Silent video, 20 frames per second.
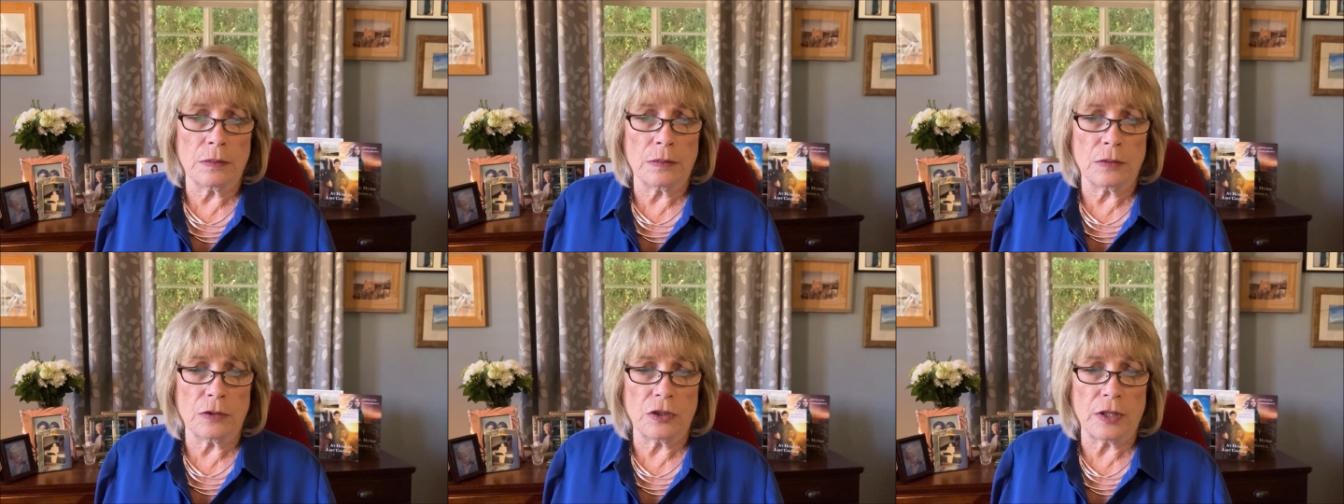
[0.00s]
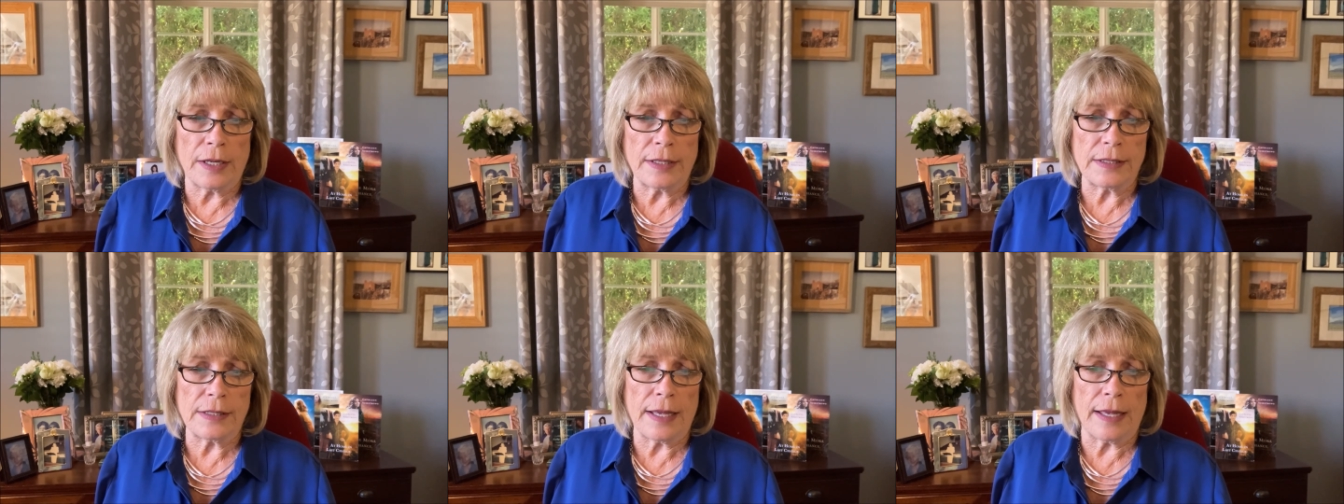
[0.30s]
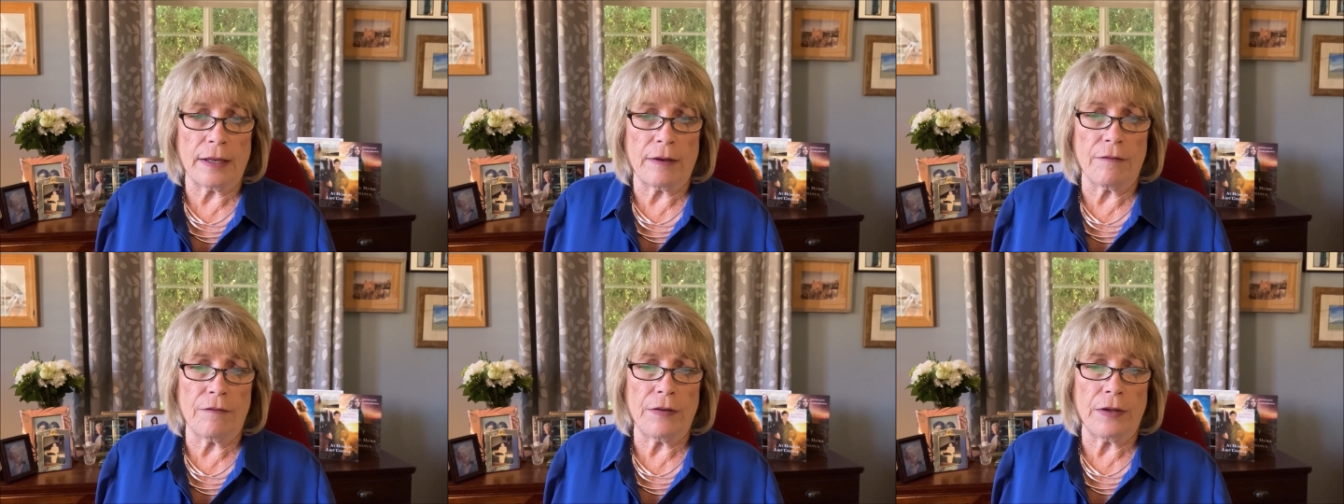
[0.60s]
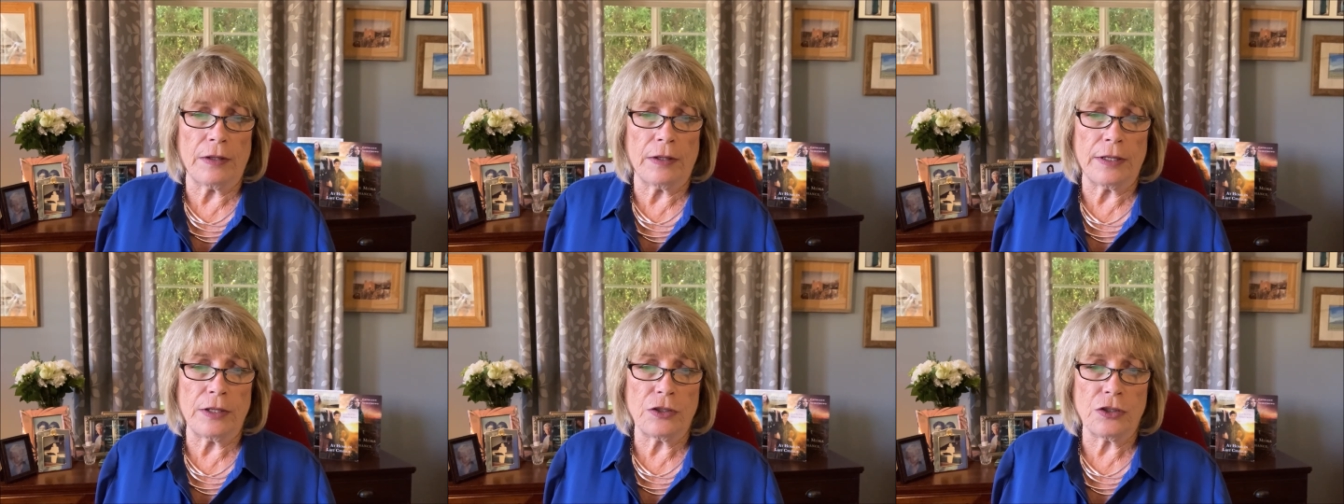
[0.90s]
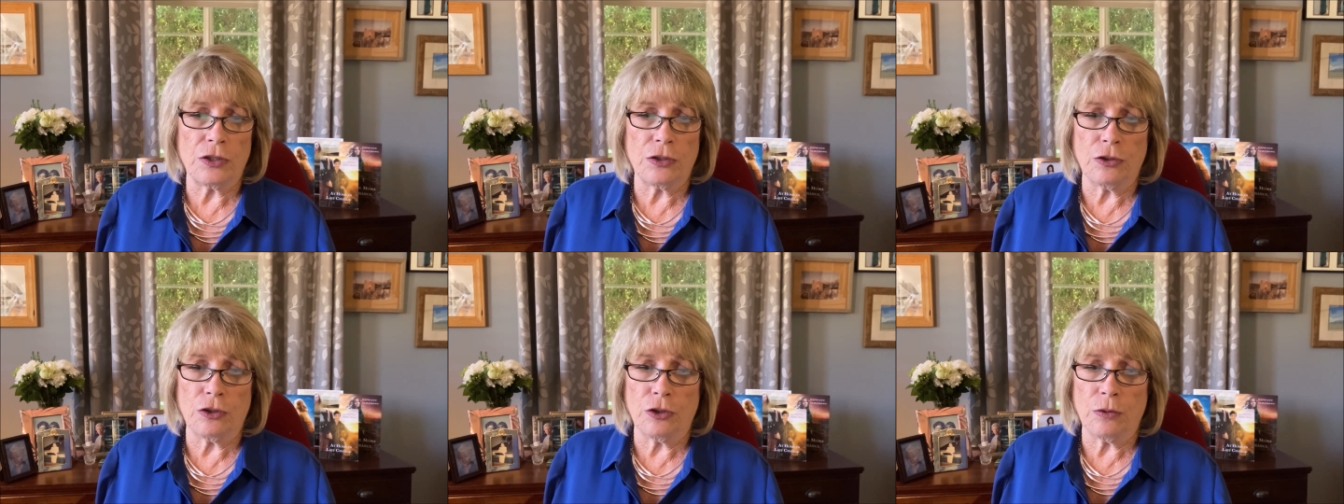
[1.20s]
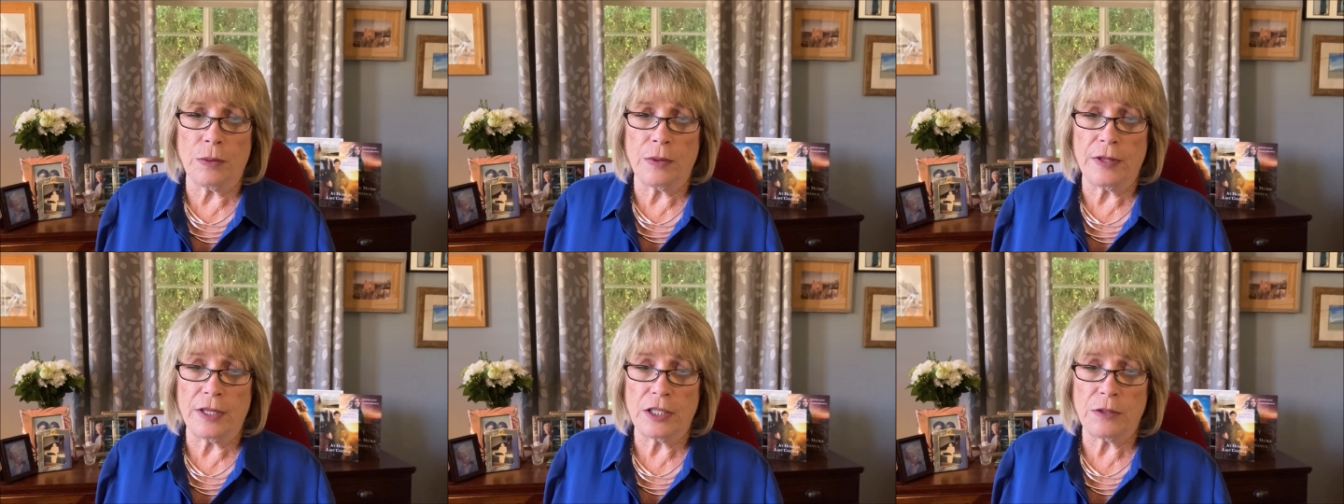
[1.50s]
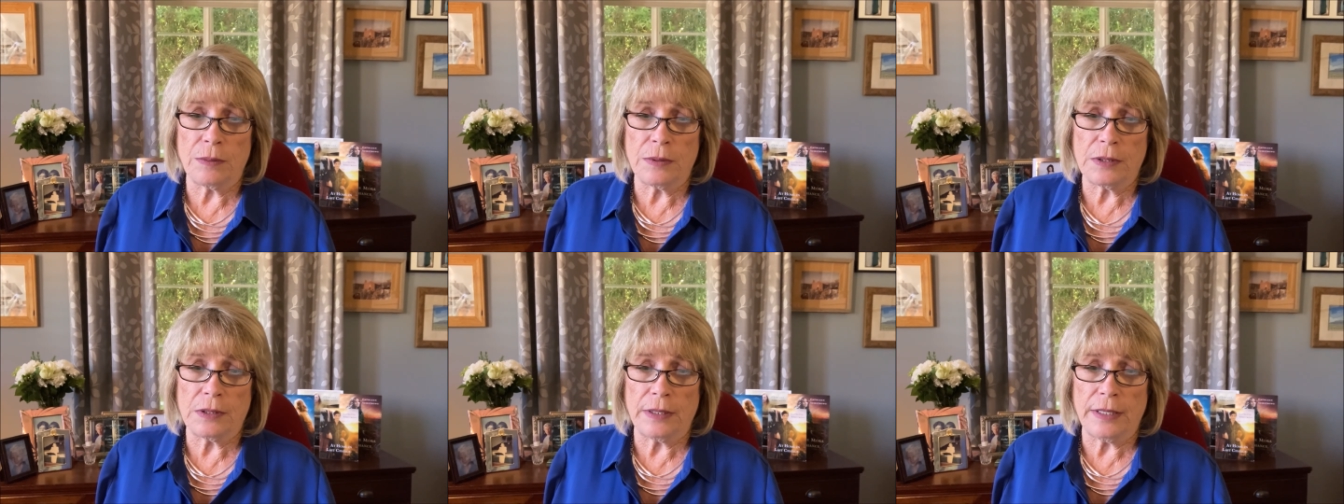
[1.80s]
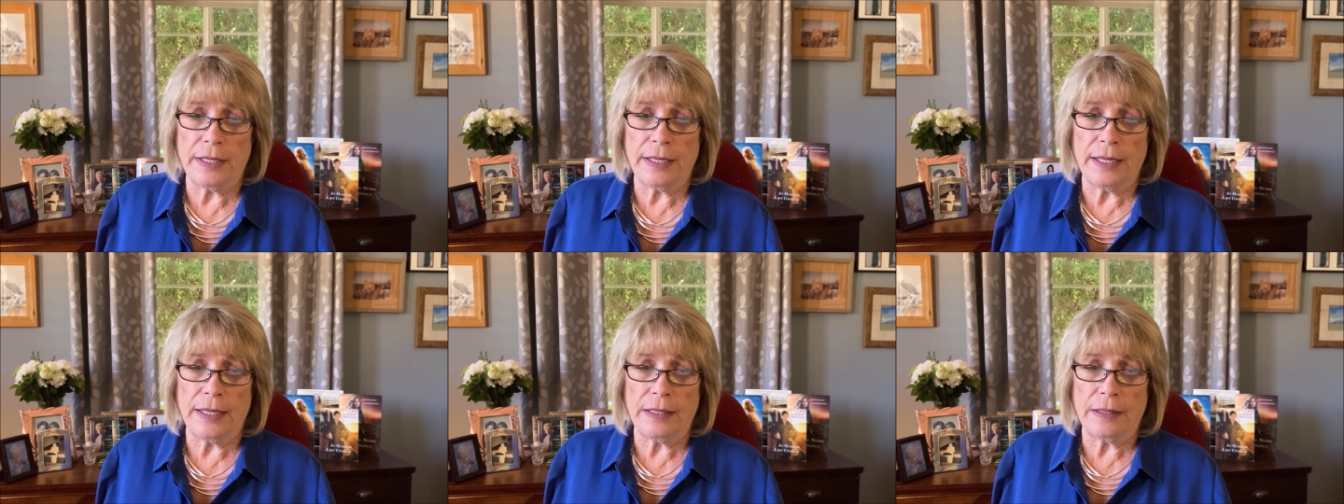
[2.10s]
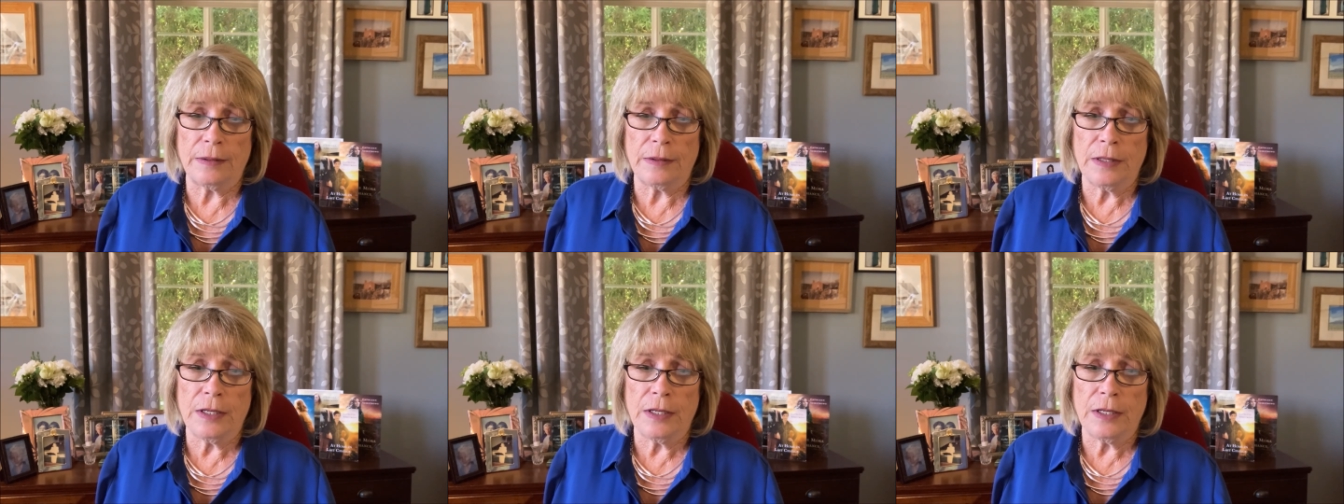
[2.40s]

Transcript: Jess had a feeling she knew where this was leading.